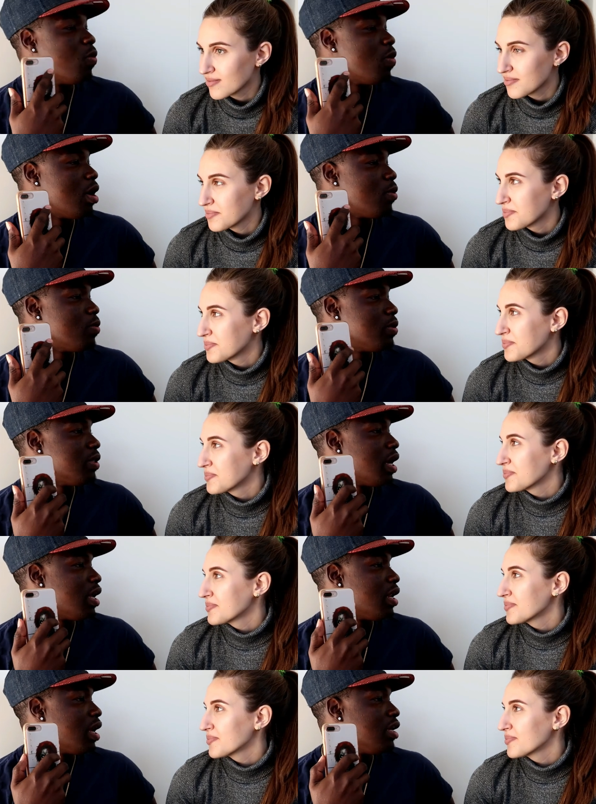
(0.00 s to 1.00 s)
Speaker 1: What
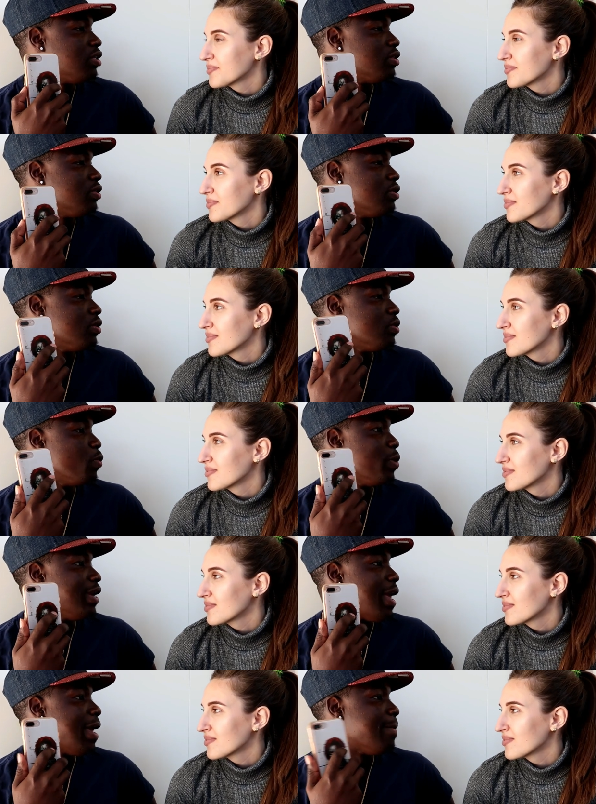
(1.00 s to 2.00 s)
would I like to do
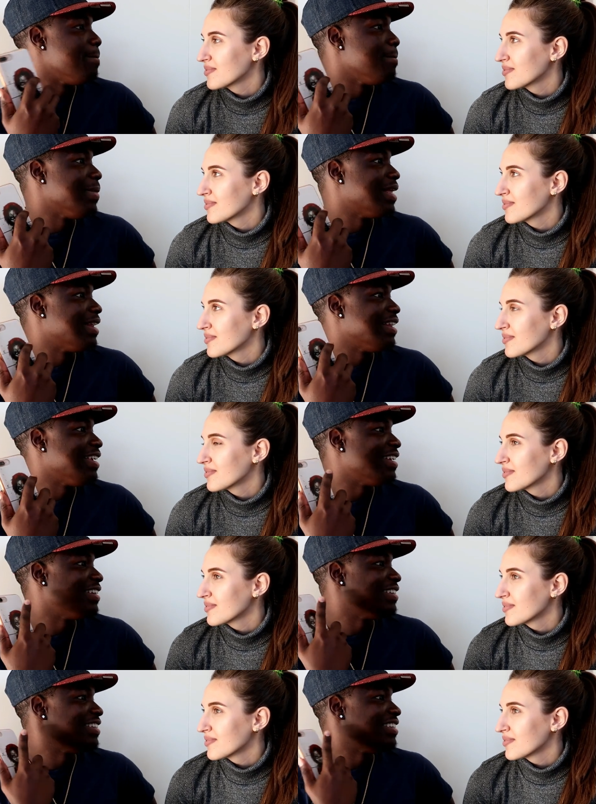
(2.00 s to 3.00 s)
with a
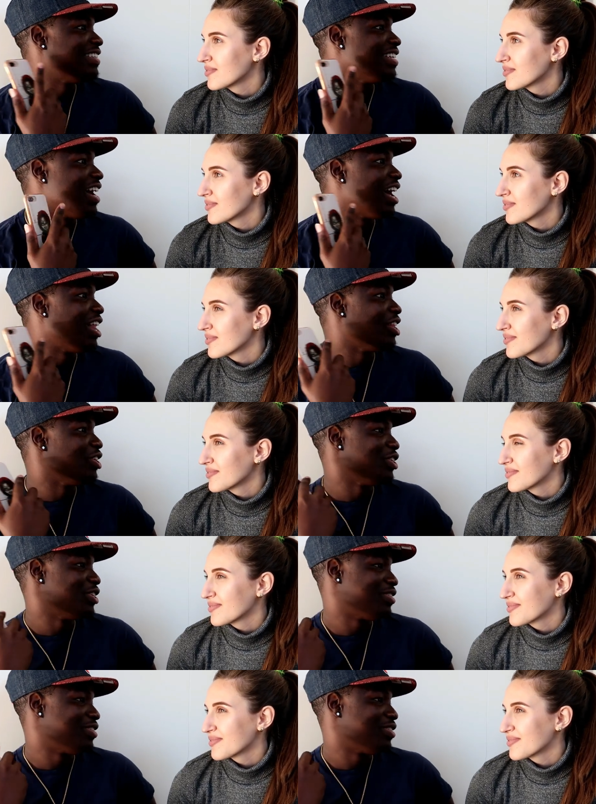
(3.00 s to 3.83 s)
million dollar?